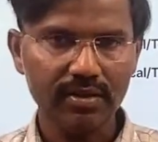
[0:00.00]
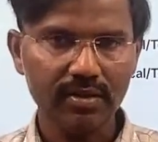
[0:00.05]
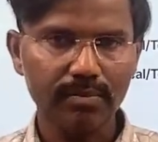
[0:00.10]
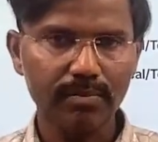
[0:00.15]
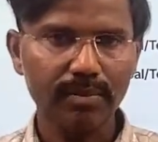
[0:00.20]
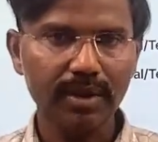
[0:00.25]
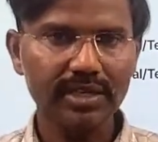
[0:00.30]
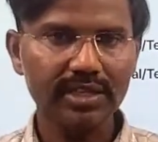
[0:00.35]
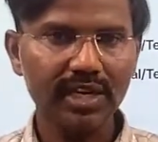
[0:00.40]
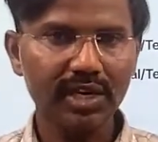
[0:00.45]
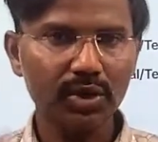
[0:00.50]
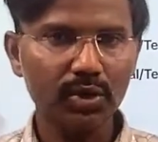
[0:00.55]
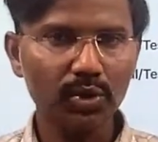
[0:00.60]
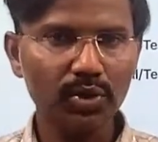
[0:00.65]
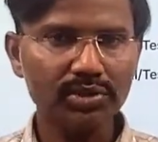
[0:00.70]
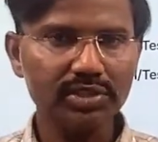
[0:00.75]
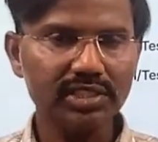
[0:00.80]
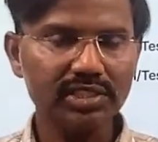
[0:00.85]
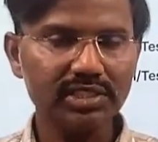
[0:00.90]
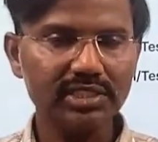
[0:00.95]
but the
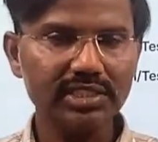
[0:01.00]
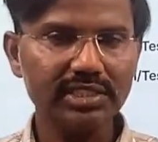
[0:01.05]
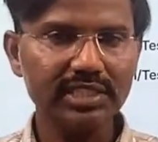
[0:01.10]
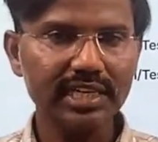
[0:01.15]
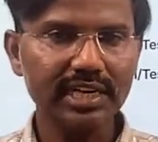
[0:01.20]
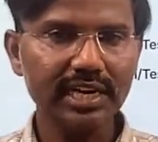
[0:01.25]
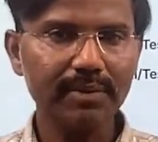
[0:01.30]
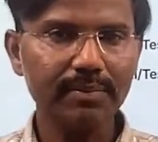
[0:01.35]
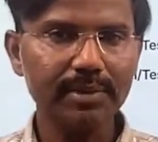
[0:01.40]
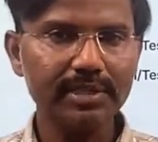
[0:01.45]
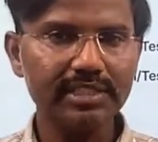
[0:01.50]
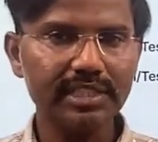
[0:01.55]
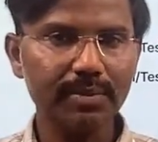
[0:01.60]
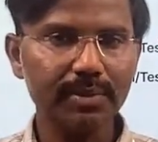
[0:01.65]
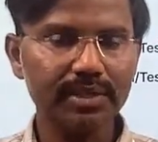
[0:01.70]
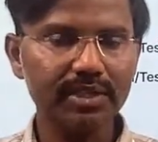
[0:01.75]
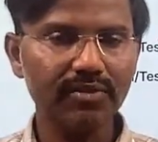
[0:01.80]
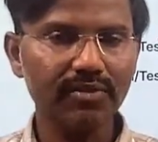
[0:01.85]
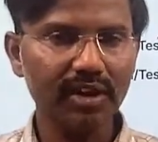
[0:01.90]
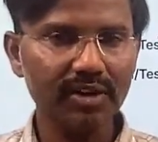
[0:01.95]
dose is decided based
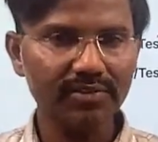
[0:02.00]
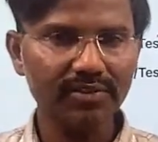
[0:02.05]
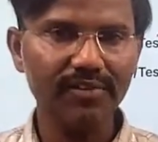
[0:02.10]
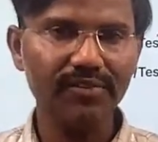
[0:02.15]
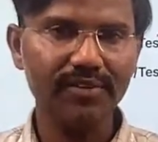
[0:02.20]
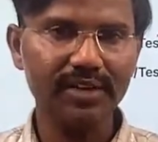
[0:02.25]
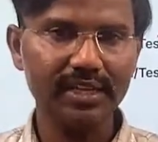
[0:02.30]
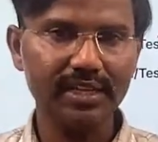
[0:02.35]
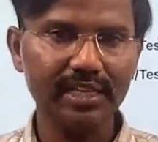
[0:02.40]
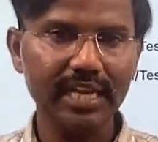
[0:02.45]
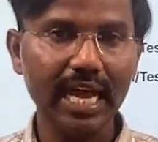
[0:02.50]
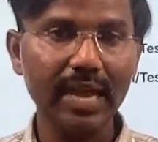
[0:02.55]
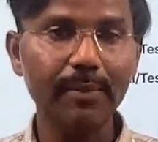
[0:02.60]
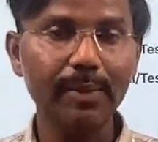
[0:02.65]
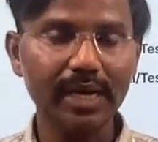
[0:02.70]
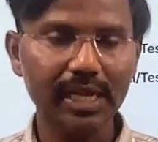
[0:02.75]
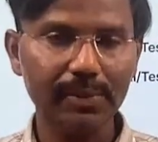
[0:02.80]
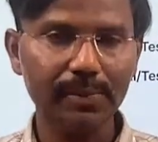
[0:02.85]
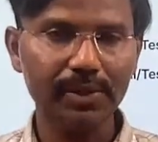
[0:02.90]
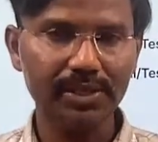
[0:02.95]
upon the 150
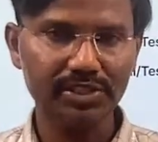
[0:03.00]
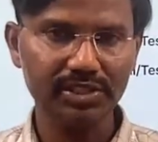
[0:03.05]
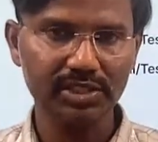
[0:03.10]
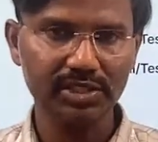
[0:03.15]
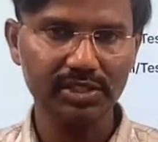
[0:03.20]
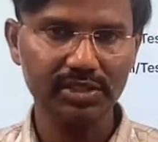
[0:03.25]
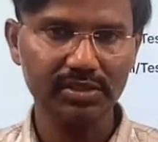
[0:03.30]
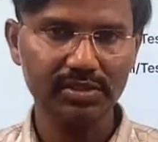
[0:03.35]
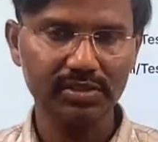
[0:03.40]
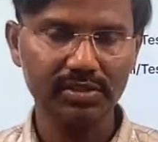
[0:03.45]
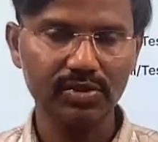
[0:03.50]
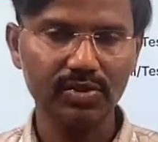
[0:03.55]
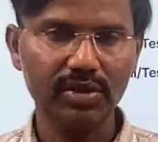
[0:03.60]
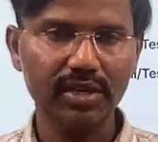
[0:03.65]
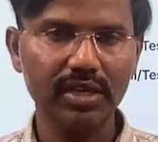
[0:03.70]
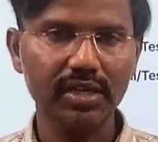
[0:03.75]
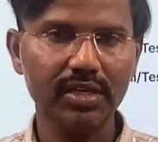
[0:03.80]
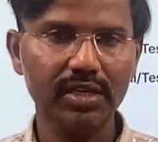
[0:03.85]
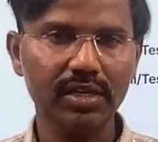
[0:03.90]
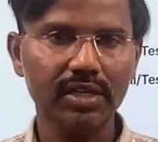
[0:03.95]
diabetic patient.
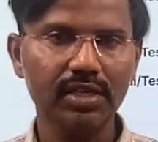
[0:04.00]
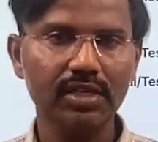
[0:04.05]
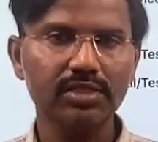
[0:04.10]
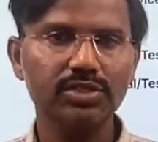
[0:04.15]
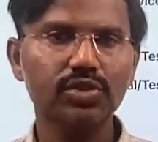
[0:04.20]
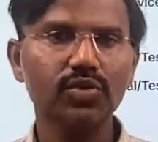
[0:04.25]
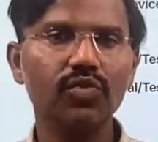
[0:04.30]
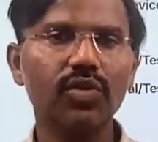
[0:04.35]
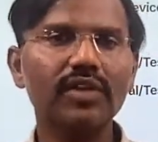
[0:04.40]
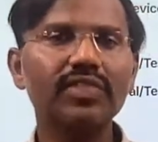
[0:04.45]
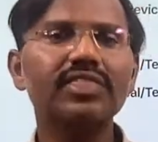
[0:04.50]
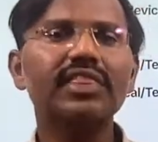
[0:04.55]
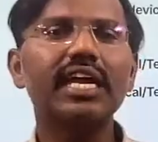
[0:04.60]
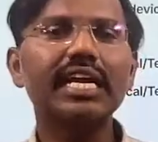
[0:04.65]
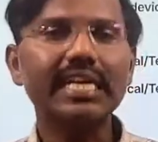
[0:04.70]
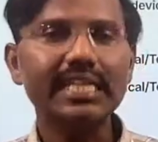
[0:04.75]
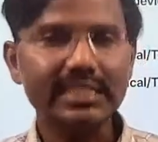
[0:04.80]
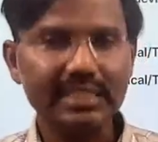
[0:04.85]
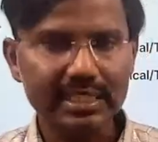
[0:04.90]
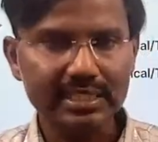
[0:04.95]
Okay, so
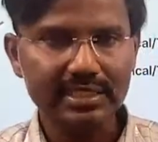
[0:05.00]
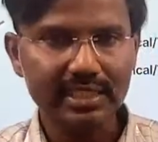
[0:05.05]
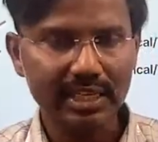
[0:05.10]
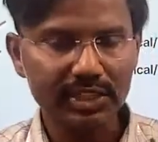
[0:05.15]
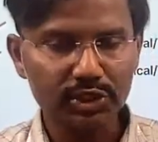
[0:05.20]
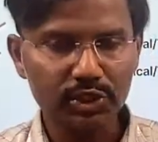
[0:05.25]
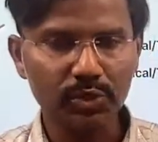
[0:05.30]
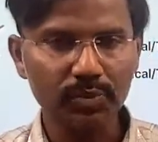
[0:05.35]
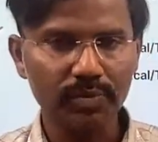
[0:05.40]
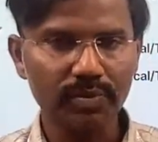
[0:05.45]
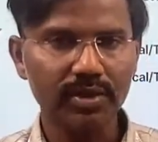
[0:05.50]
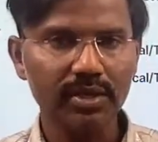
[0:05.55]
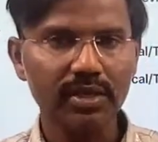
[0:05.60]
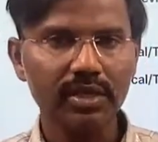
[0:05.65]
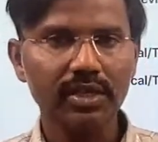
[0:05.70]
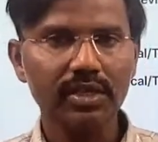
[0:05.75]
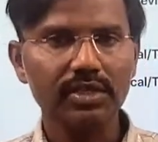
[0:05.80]
136 assume.